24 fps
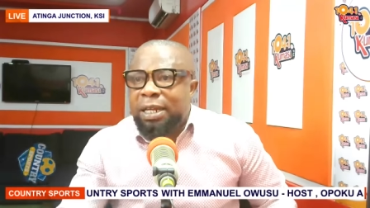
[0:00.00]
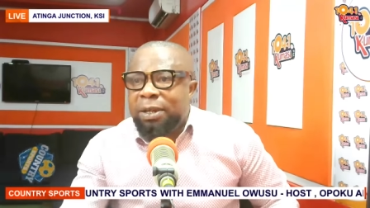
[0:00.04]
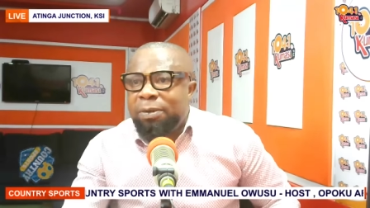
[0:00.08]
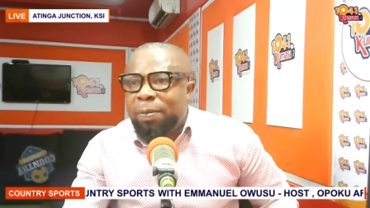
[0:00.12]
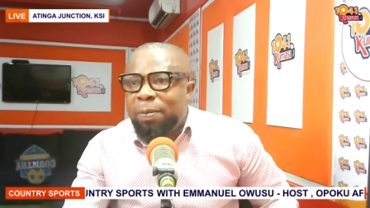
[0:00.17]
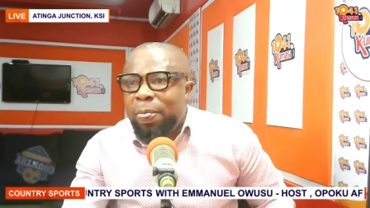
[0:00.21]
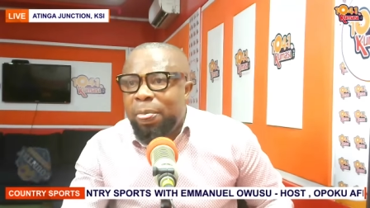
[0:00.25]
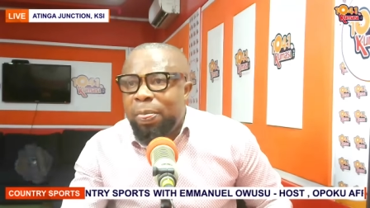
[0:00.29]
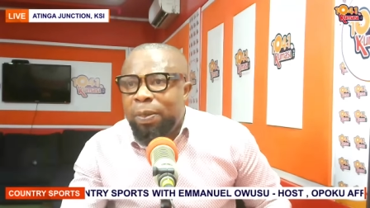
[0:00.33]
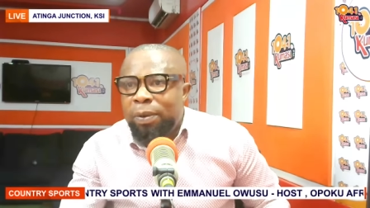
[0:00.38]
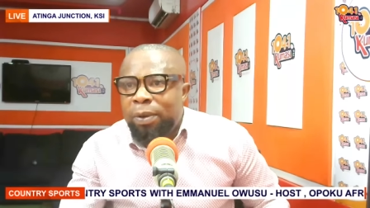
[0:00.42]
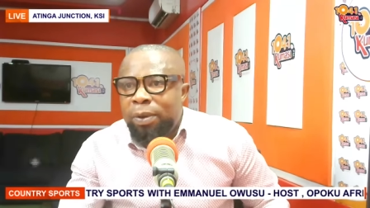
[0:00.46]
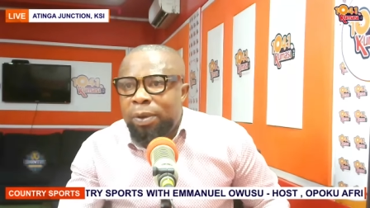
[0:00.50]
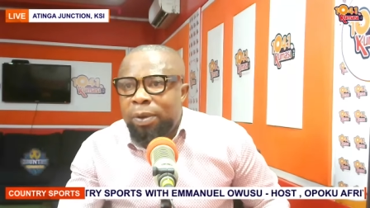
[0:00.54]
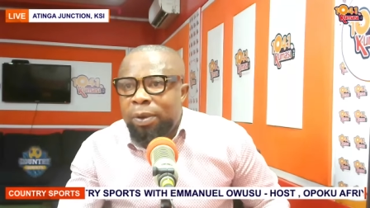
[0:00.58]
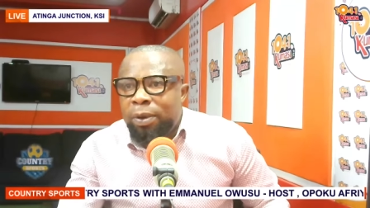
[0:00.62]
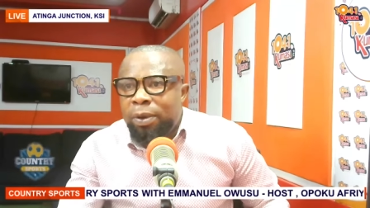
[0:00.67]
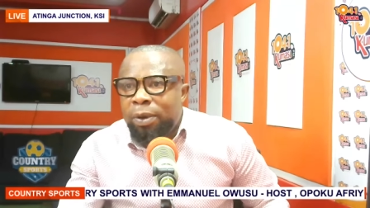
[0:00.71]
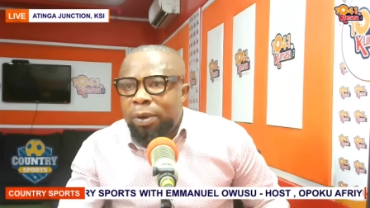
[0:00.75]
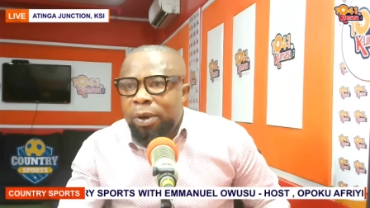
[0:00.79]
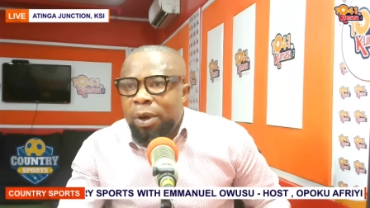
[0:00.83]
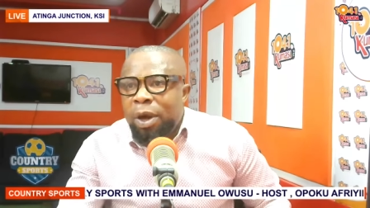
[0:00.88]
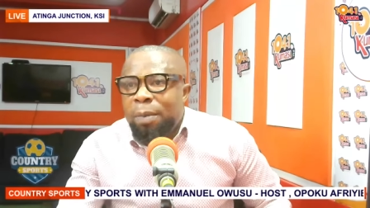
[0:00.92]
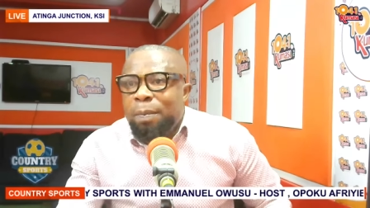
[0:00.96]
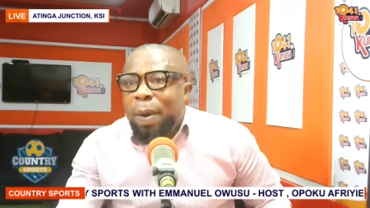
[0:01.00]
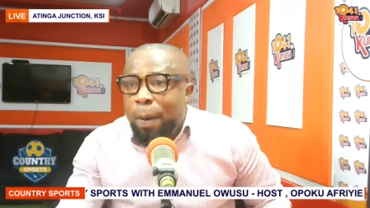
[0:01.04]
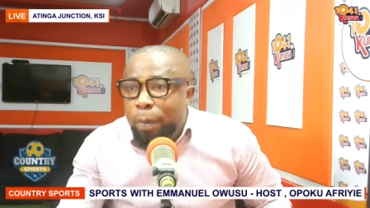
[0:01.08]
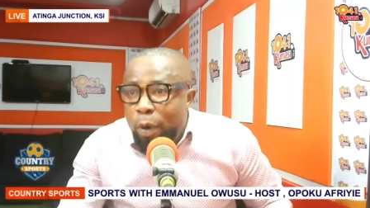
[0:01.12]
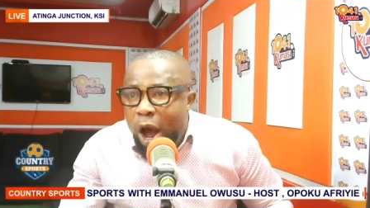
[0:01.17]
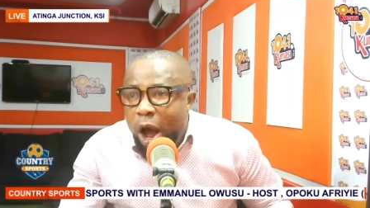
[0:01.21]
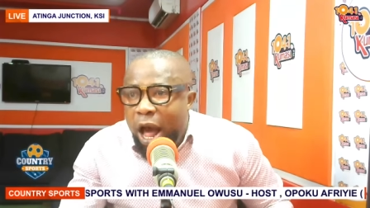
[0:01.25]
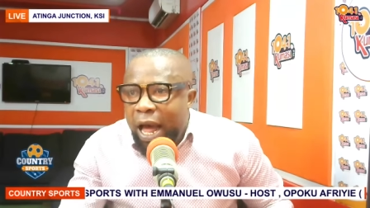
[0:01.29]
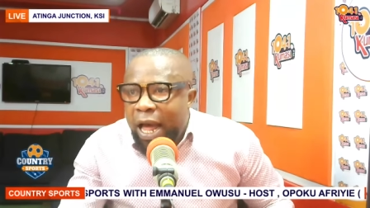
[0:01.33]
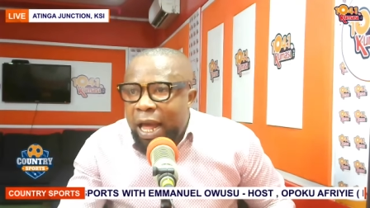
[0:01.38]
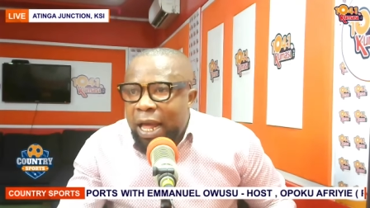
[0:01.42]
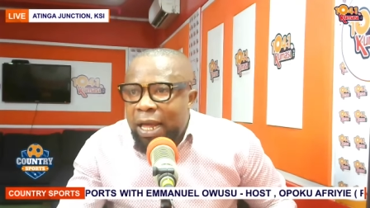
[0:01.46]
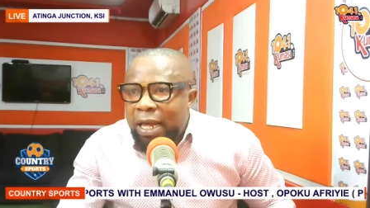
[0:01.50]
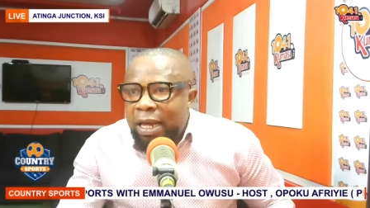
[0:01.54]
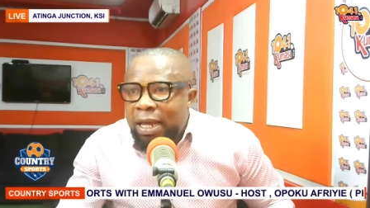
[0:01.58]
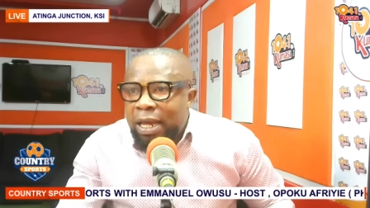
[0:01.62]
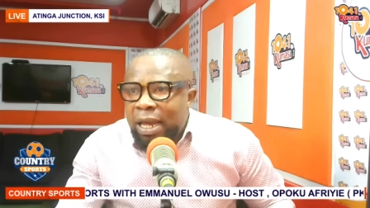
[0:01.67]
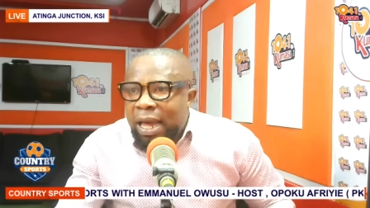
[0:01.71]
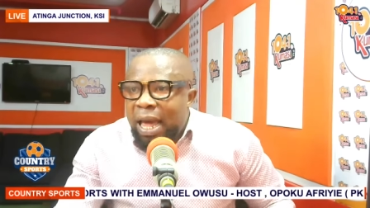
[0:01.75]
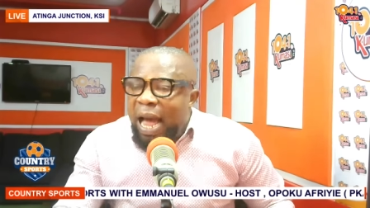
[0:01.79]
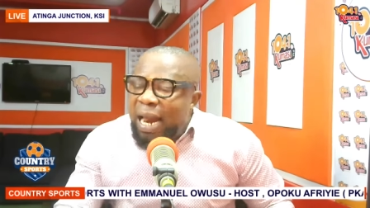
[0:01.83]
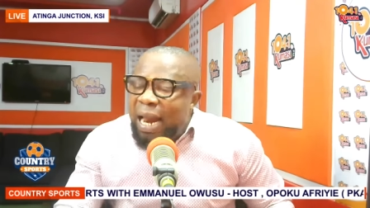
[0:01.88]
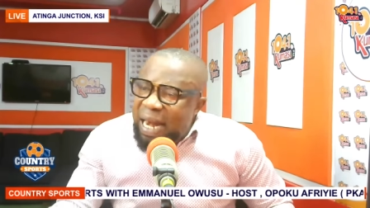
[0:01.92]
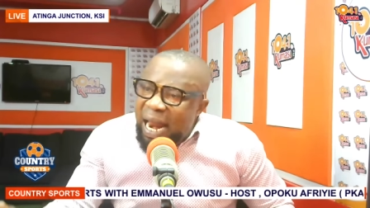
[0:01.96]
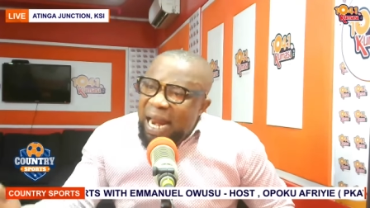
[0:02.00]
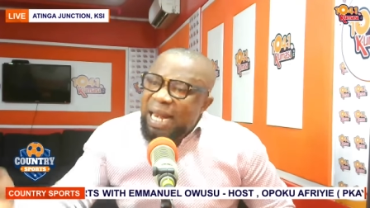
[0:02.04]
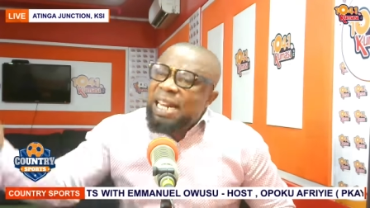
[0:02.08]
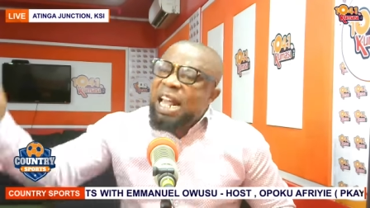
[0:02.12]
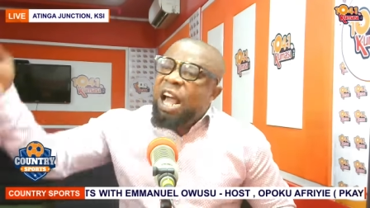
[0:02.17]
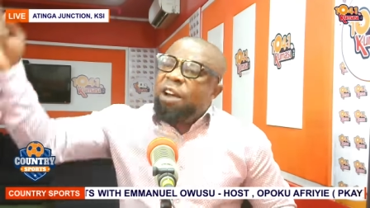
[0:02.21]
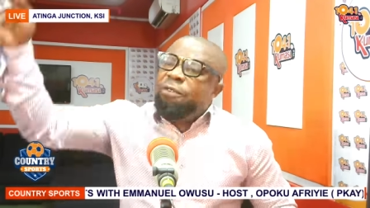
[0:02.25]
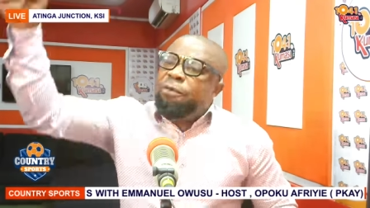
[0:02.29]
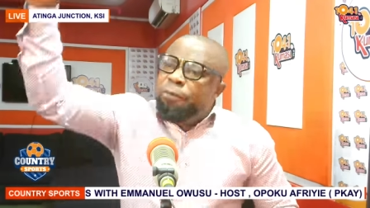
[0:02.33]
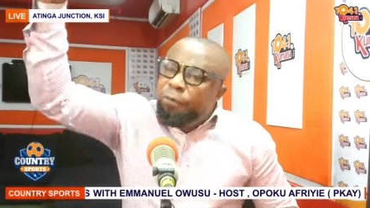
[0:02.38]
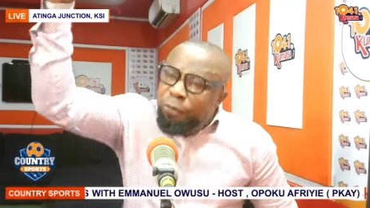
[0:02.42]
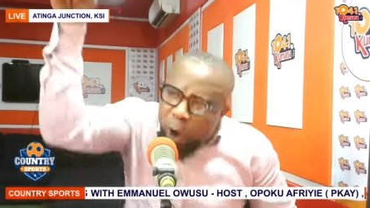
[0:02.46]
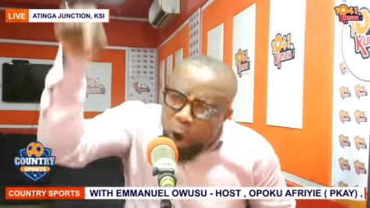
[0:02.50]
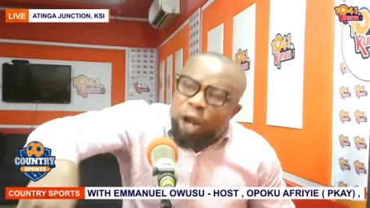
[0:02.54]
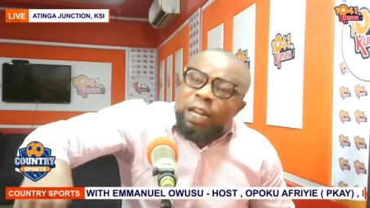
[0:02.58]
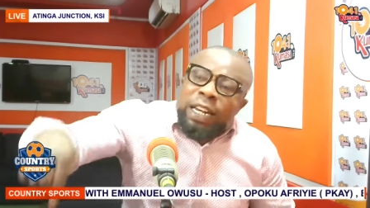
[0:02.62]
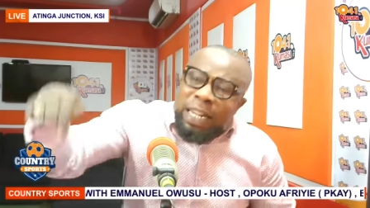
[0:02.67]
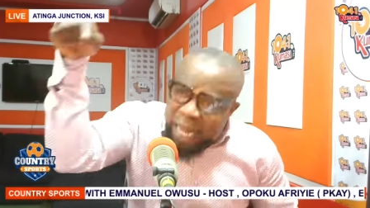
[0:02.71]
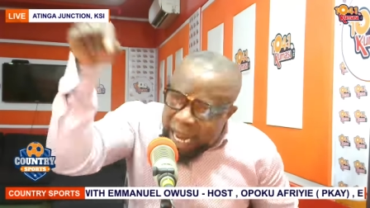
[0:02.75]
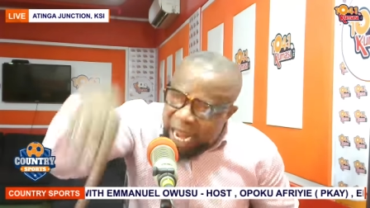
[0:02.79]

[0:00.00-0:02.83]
Yeah. Remember? Yeah. And then their fourth